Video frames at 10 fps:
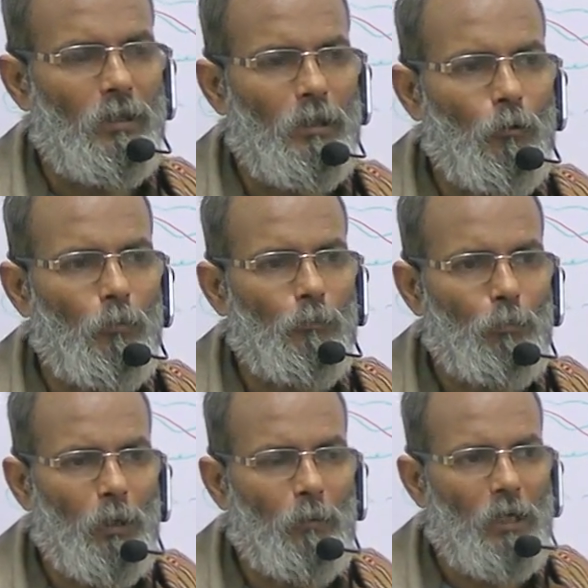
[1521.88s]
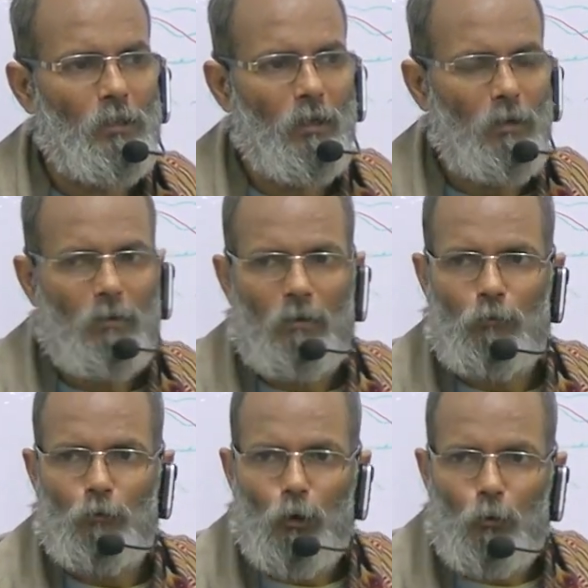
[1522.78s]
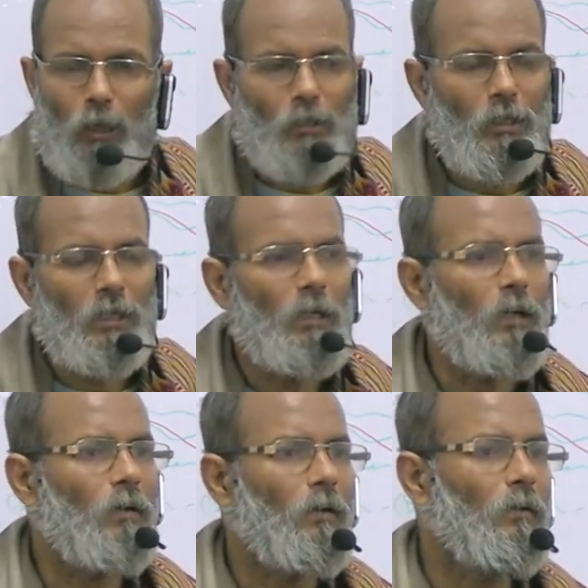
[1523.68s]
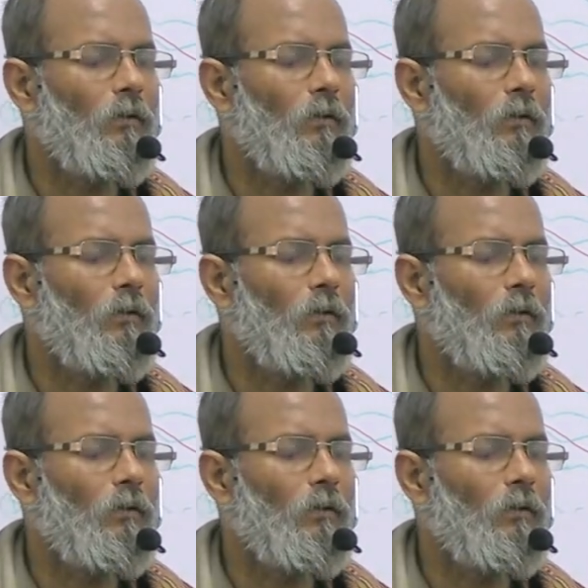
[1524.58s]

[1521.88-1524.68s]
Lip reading: It prevents the forward skidding.